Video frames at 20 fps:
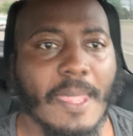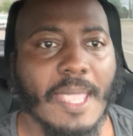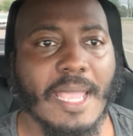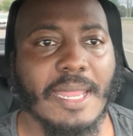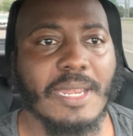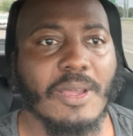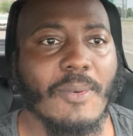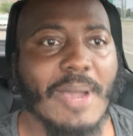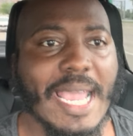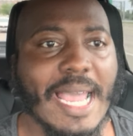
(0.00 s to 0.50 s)

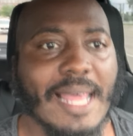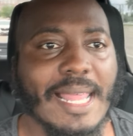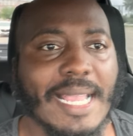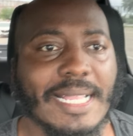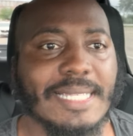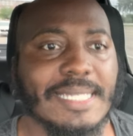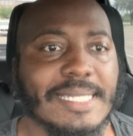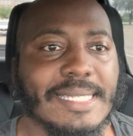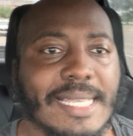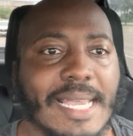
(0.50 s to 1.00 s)
And the way I
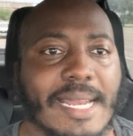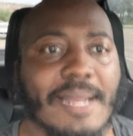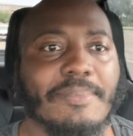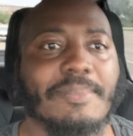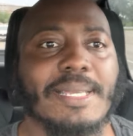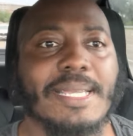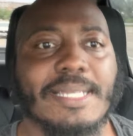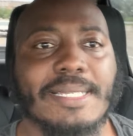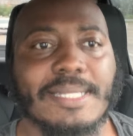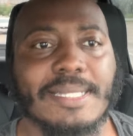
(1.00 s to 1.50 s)
like to set
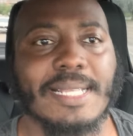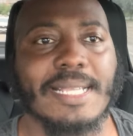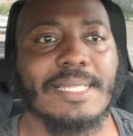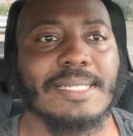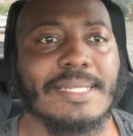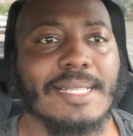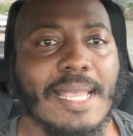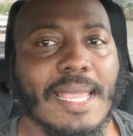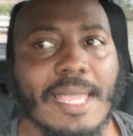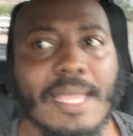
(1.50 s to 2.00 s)
up these
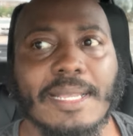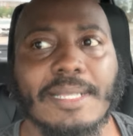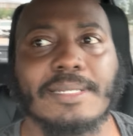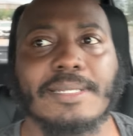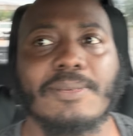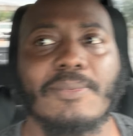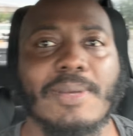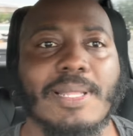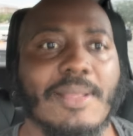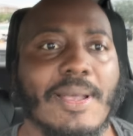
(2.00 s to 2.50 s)
these
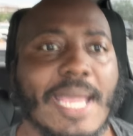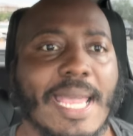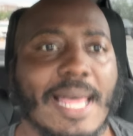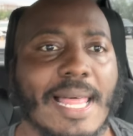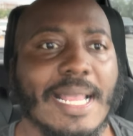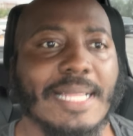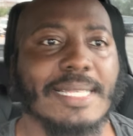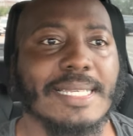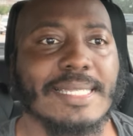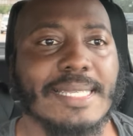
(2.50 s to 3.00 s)
things, the way
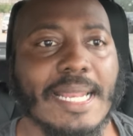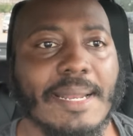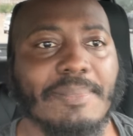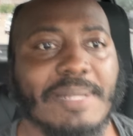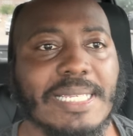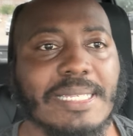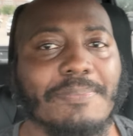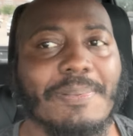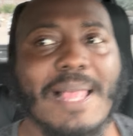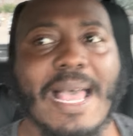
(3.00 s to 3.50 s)
I like to set up
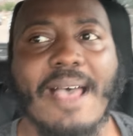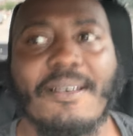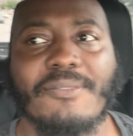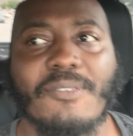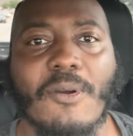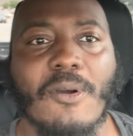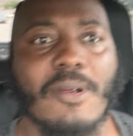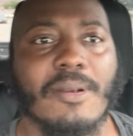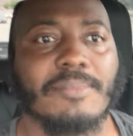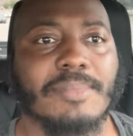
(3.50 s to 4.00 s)
these
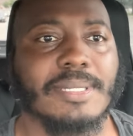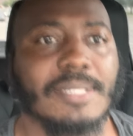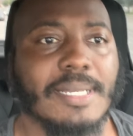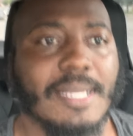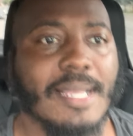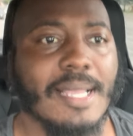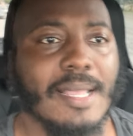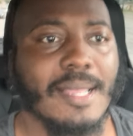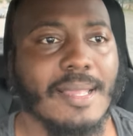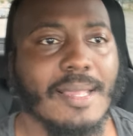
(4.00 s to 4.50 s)
platforms,
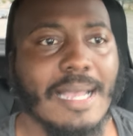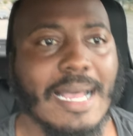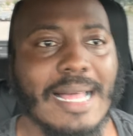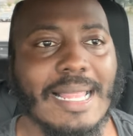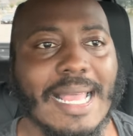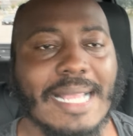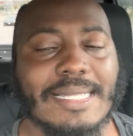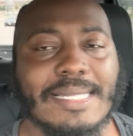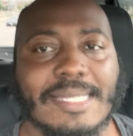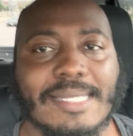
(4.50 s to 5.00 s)

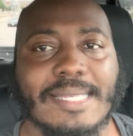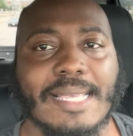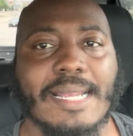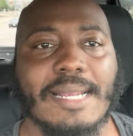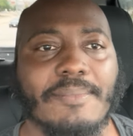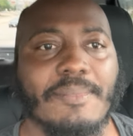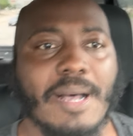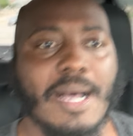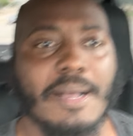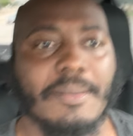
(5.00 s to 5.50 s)
I like to set
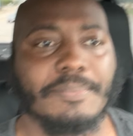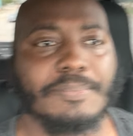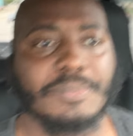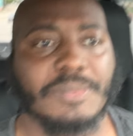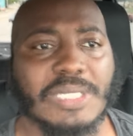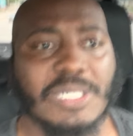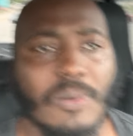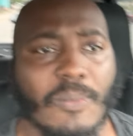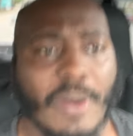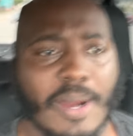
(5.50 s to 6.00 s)
them up
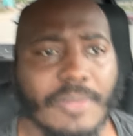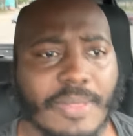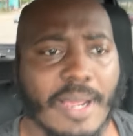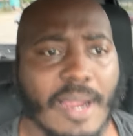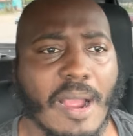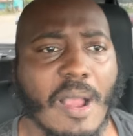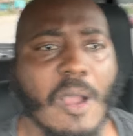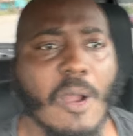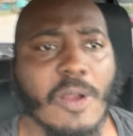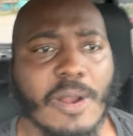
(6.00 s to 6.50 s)
to where
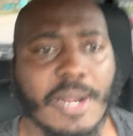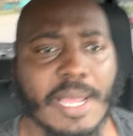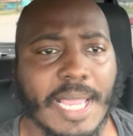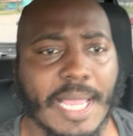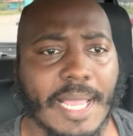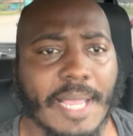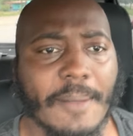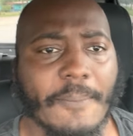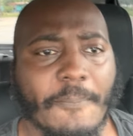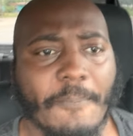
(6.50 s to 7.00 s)
they're
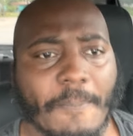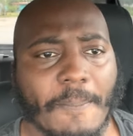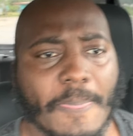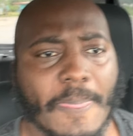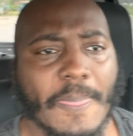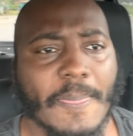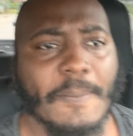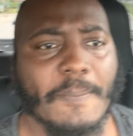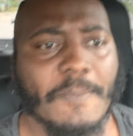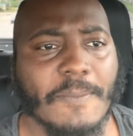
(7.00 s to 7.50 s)
earning
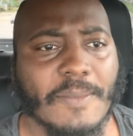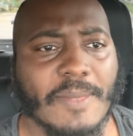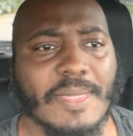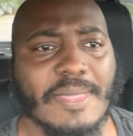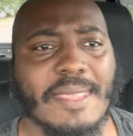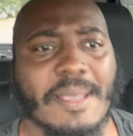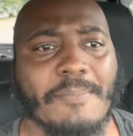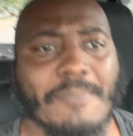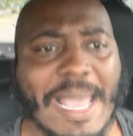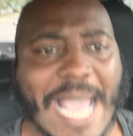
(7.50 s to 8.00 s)

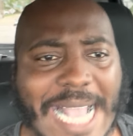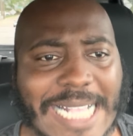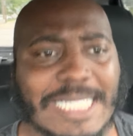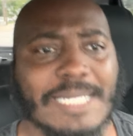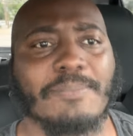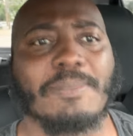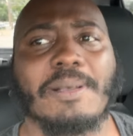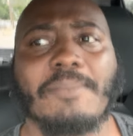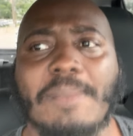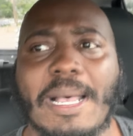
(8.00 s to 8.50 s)
the
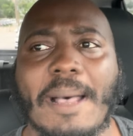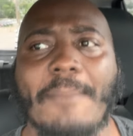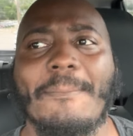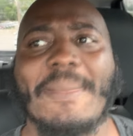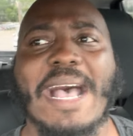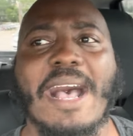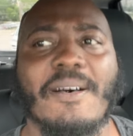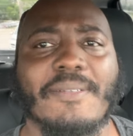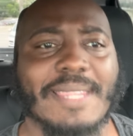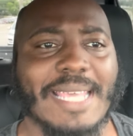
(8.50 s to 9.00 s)
maximum
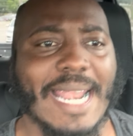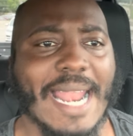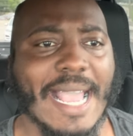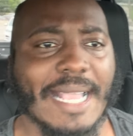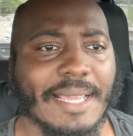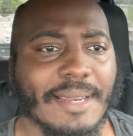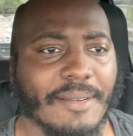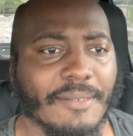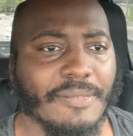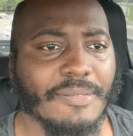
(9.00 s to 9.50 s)
amount that
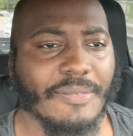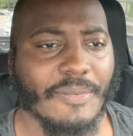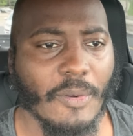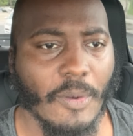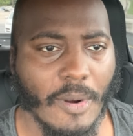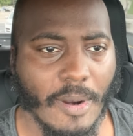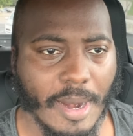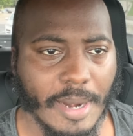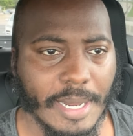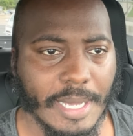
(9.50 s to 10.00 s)
I can
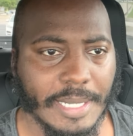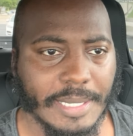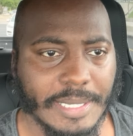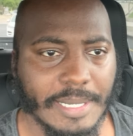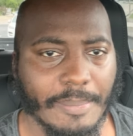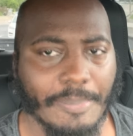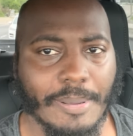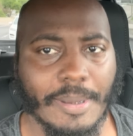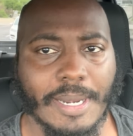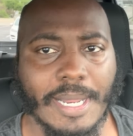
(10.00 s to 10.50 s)
afford
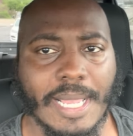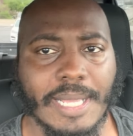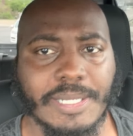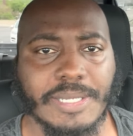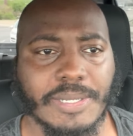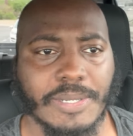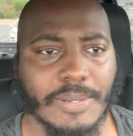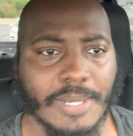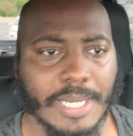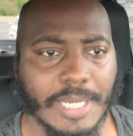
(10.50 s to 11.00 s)
to put
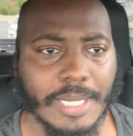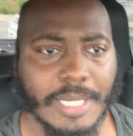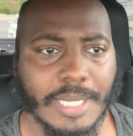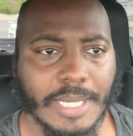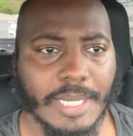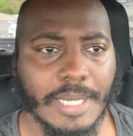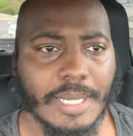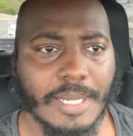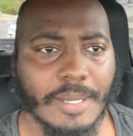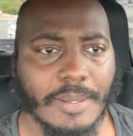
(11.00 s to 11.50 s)
into it
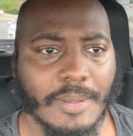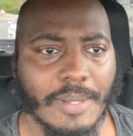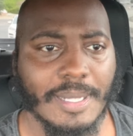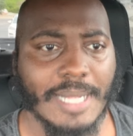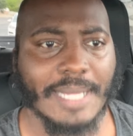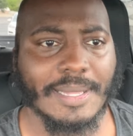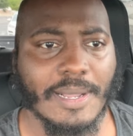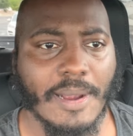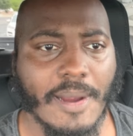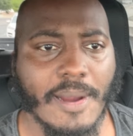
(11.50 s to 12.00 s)

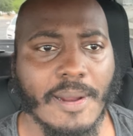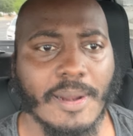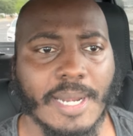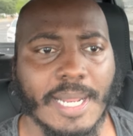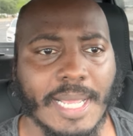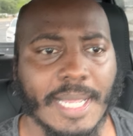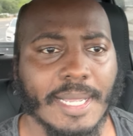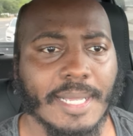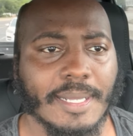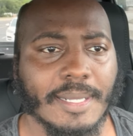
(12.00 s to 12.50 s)
that they're
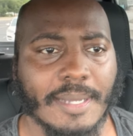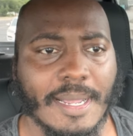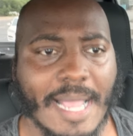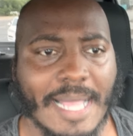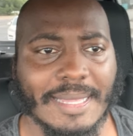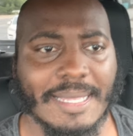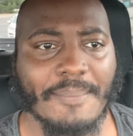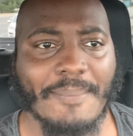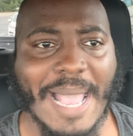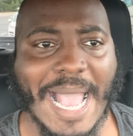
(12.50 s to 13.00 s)
earning
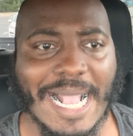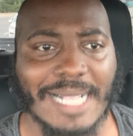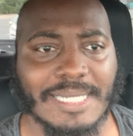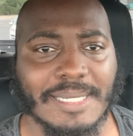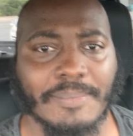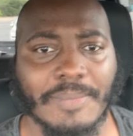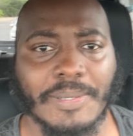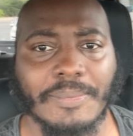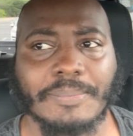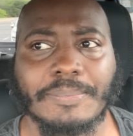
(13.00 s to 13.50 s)
at the
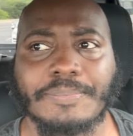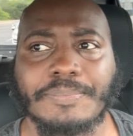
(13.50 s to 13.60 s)
maximum.